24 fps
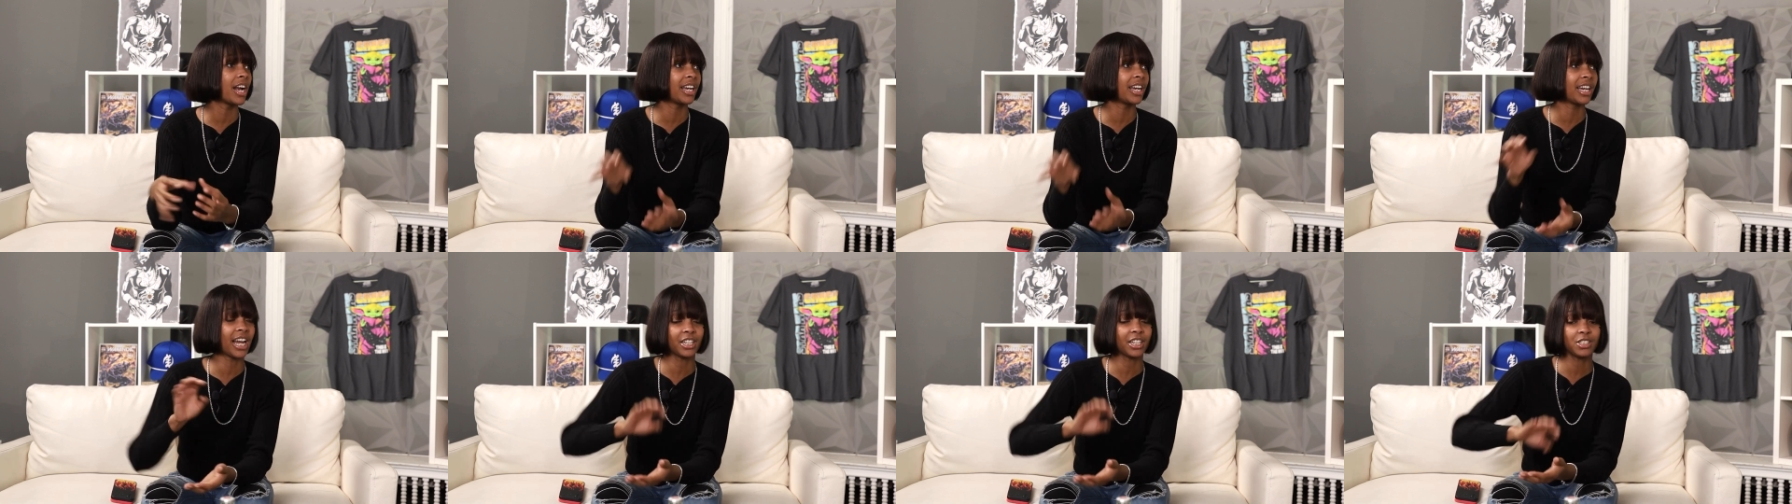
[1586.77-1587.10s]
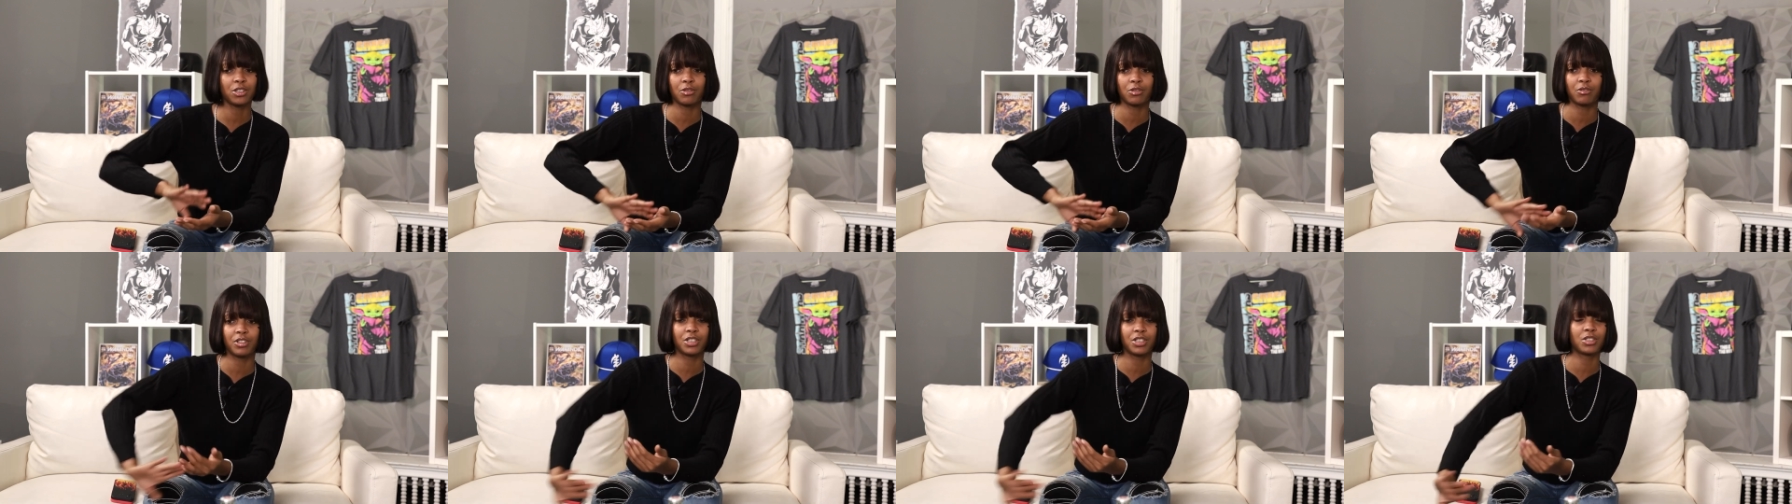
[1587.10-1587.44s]
And that's
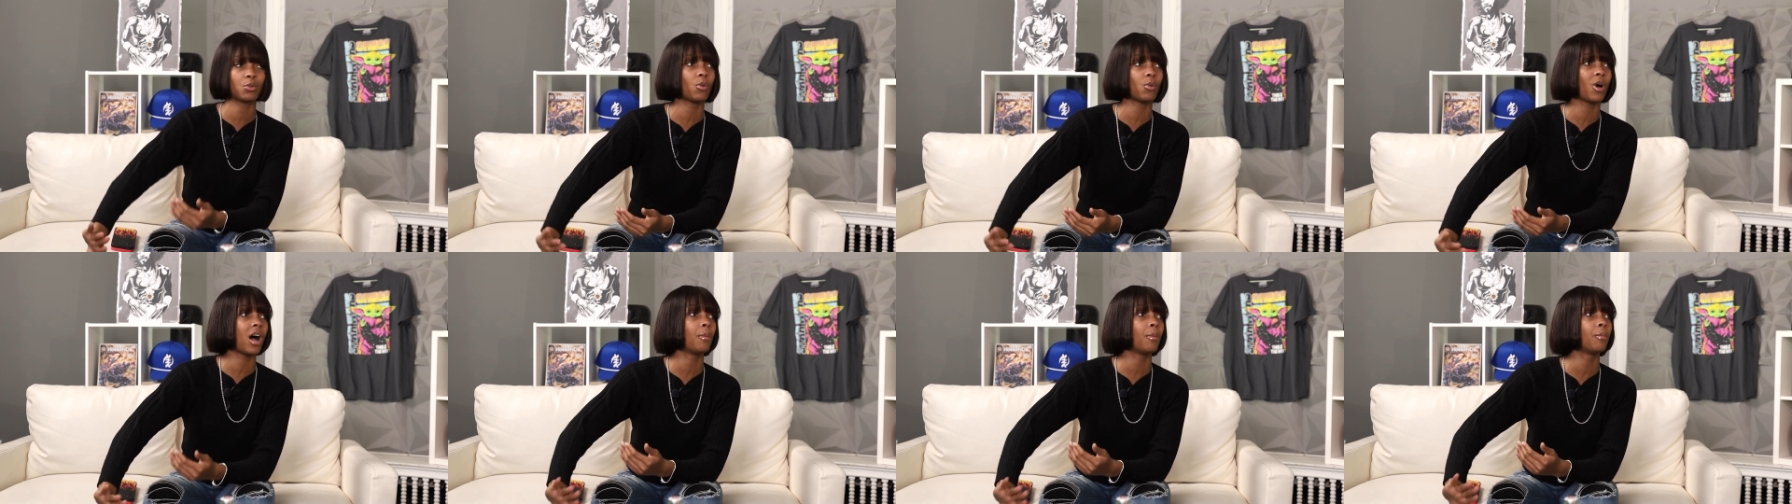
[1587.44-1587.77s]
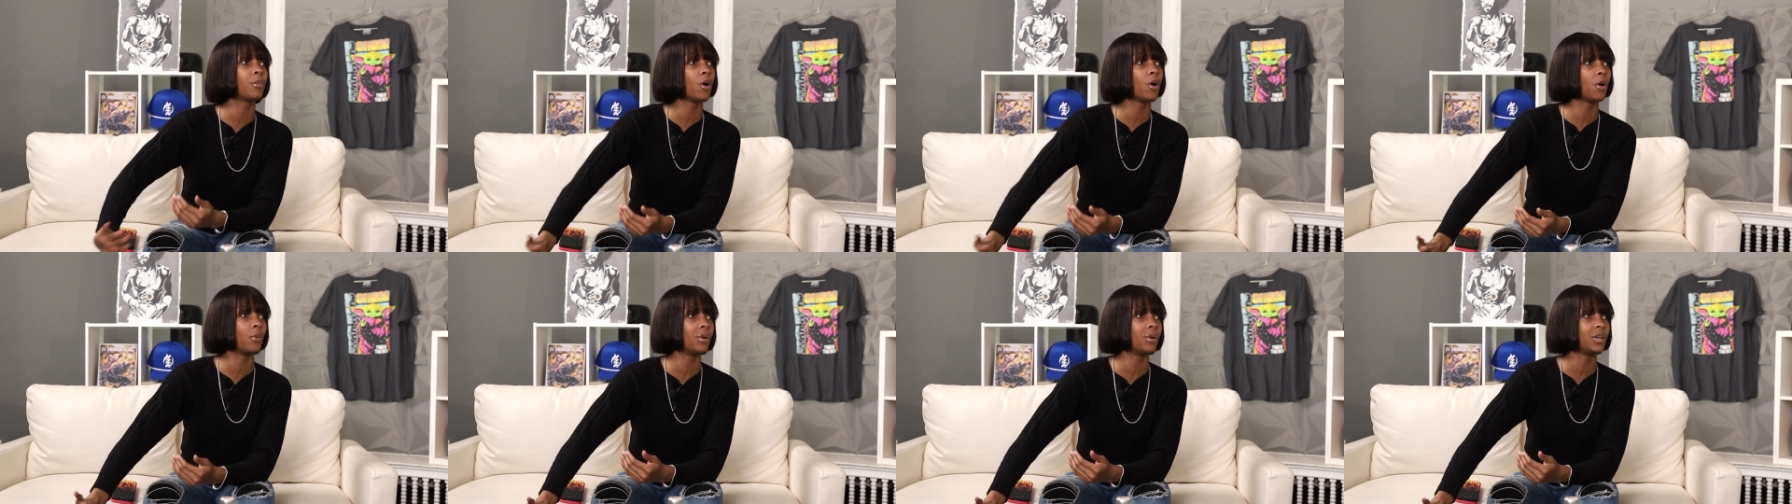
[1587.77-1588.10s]
the reason why I'm
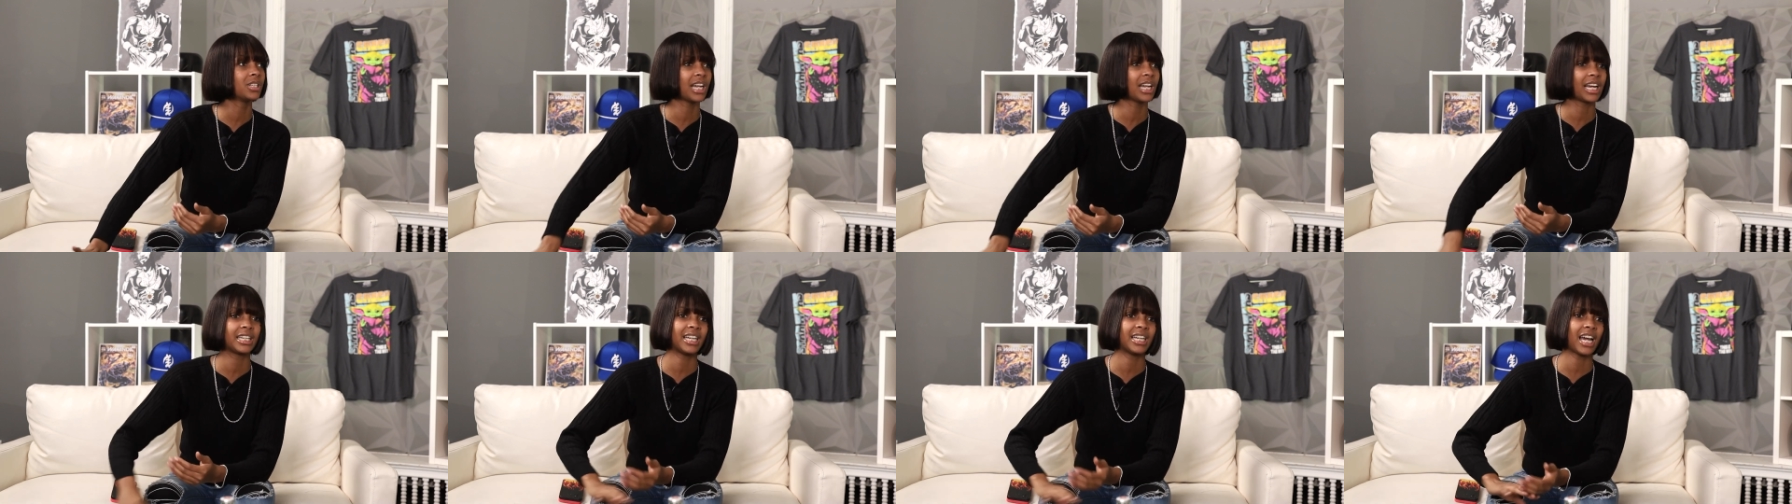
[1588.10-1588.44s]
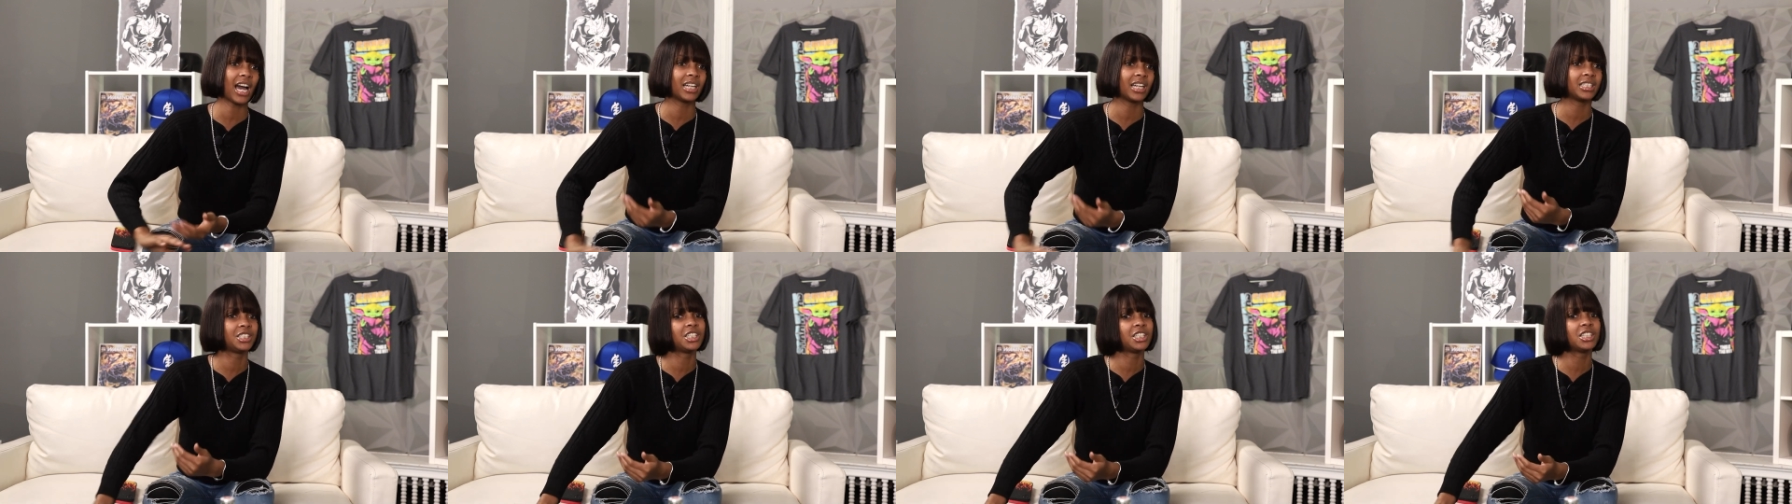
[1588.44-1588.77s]
going. Like
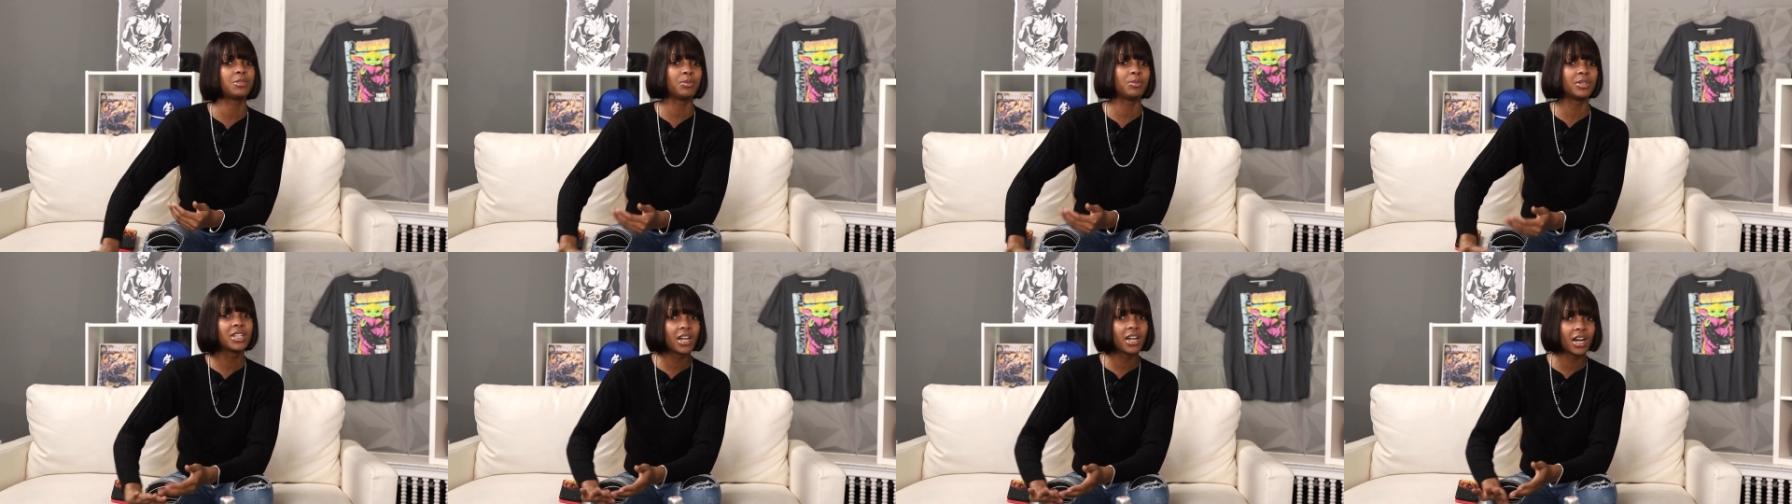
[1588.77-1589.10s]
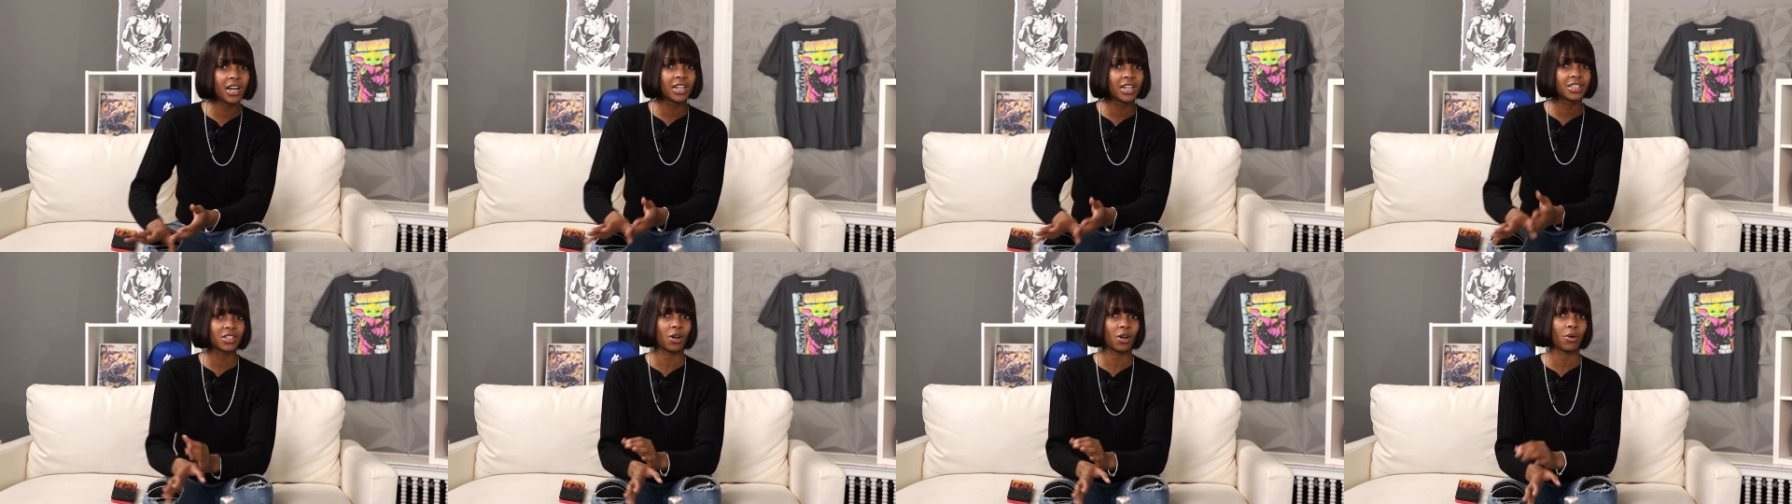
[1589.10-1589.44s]
not just
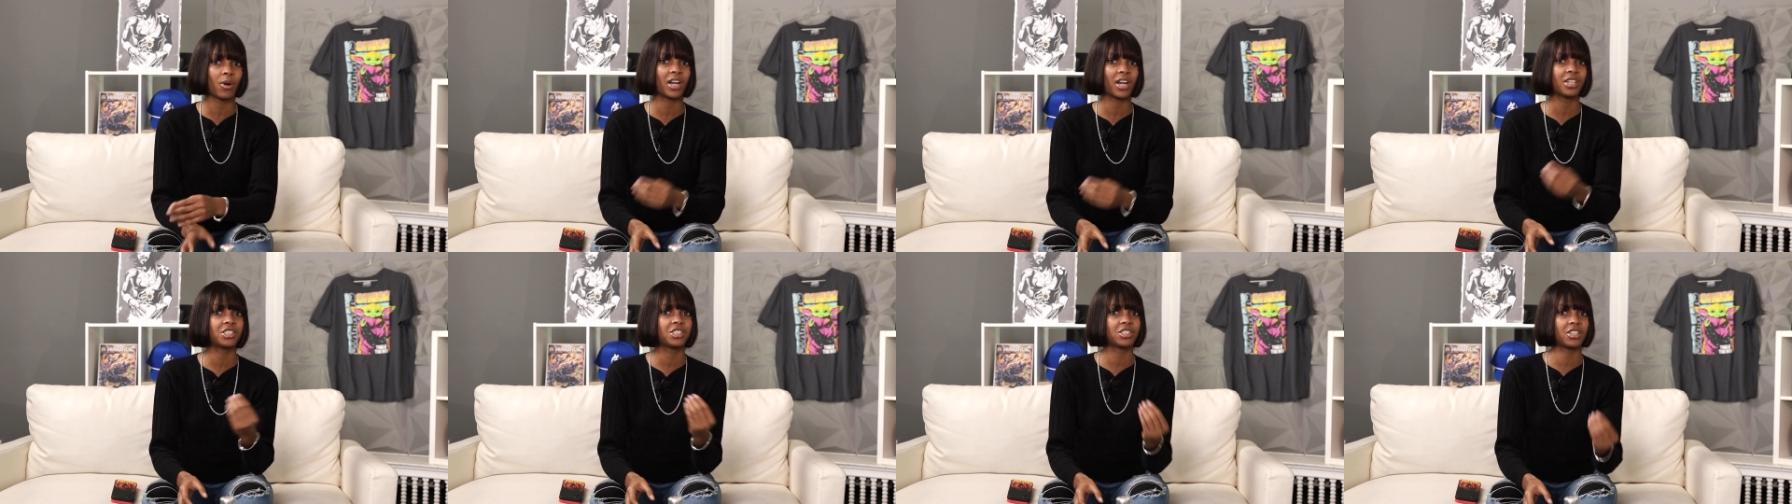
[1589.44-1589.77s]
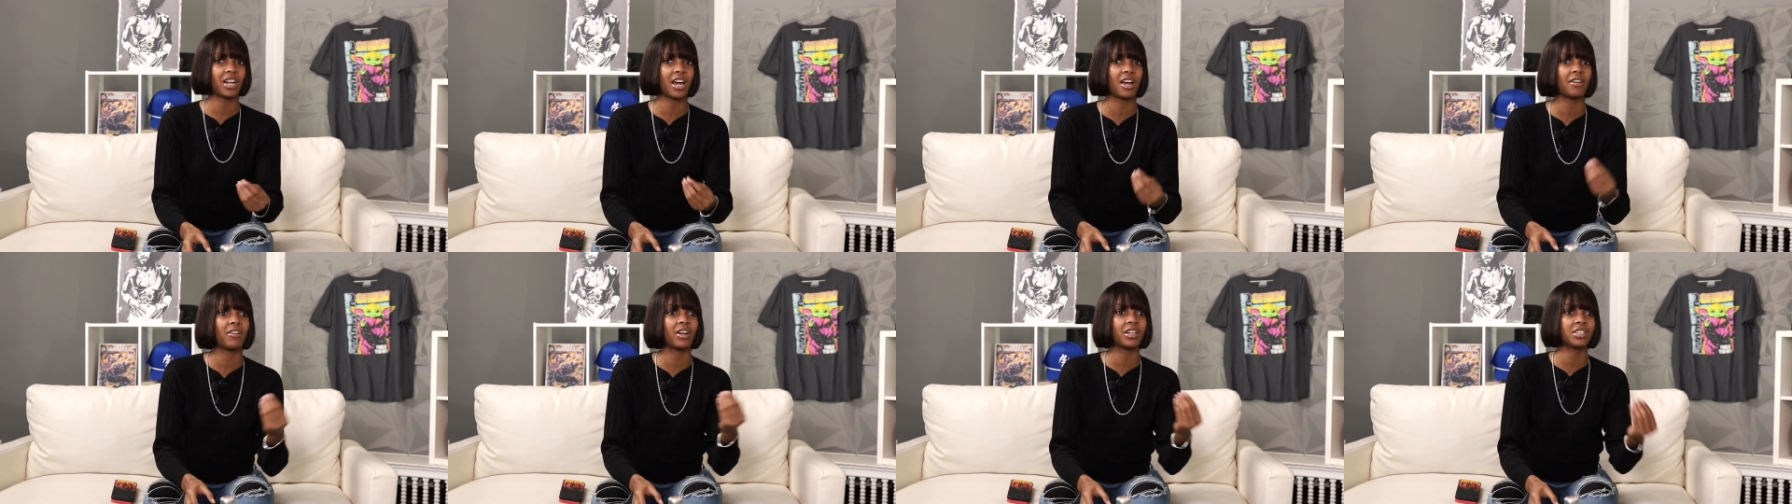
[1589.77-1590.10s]
because, oh, I should
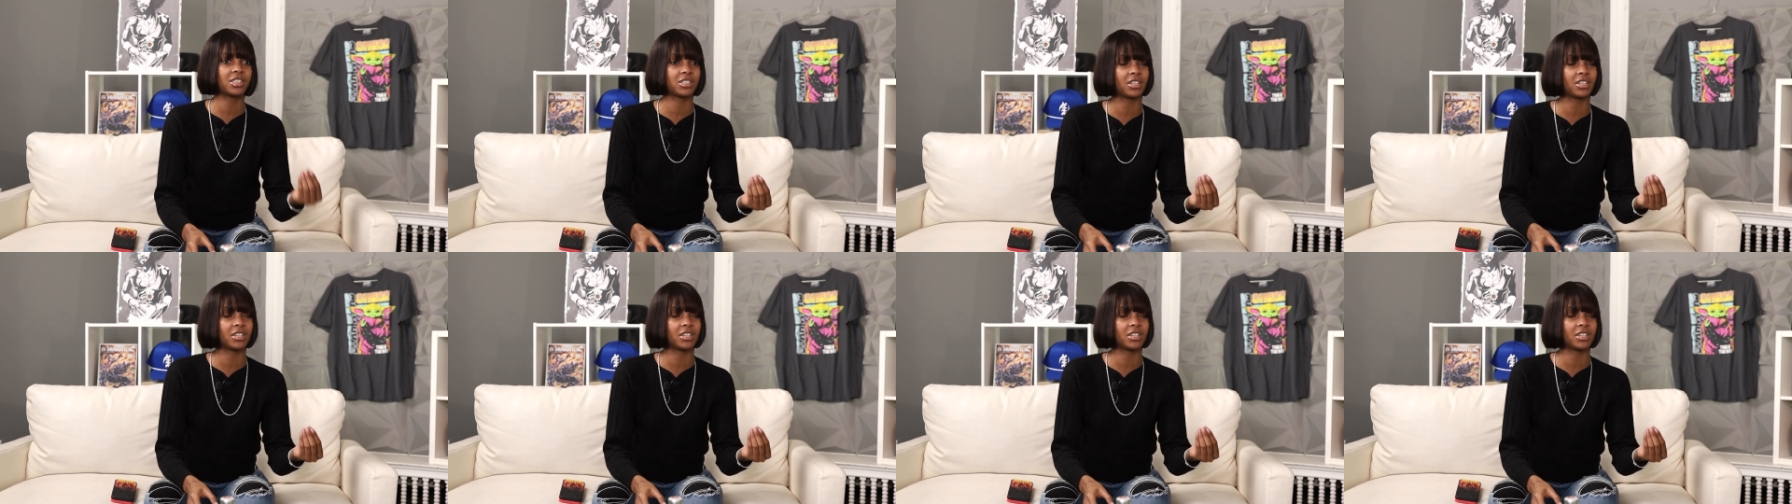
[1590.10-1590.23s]
have.